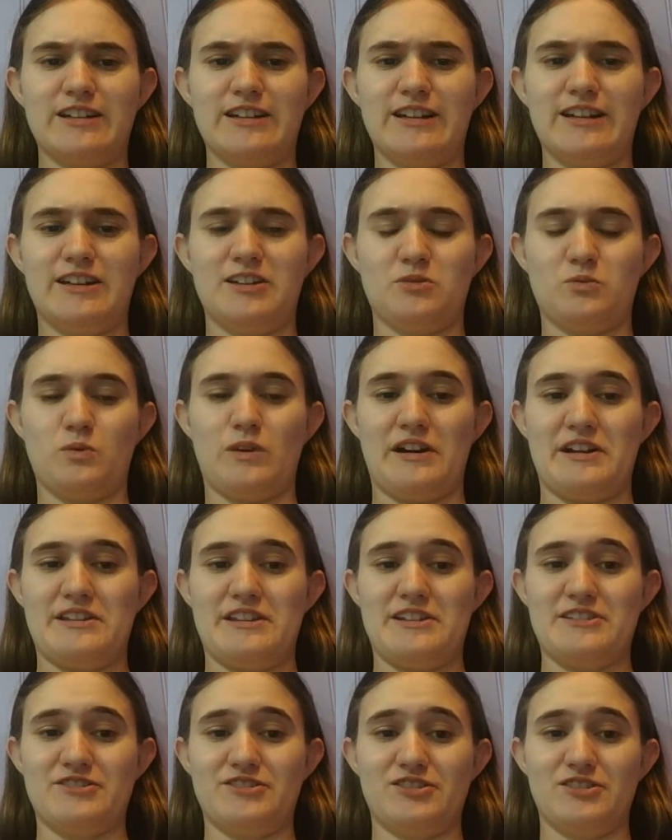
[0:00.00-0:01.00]
and why
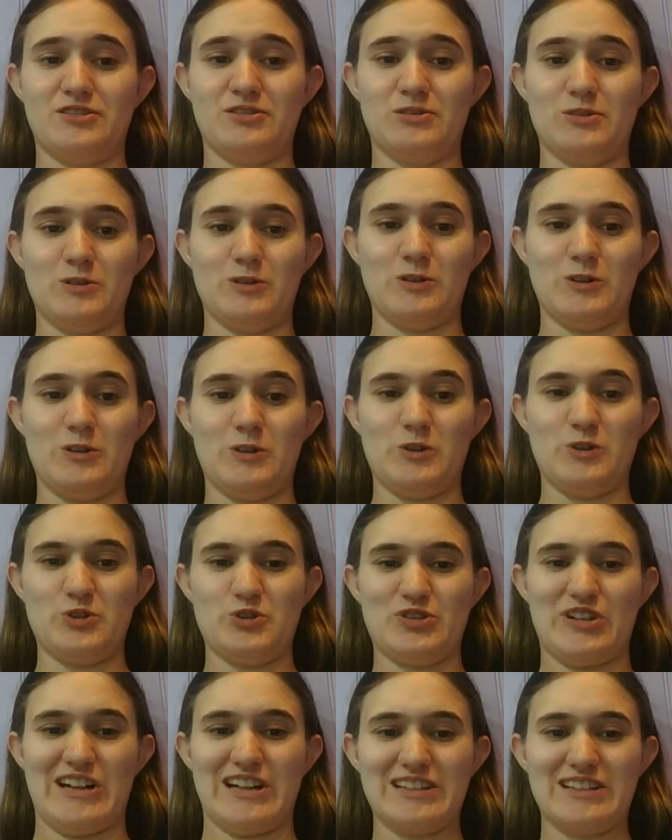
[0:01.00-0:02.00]
they still are
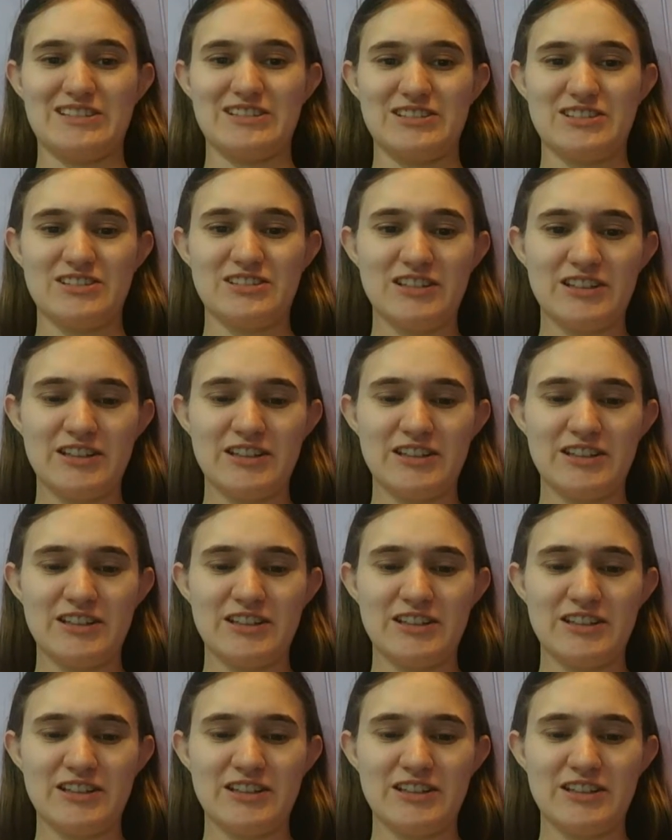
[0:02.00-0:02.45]
dragons.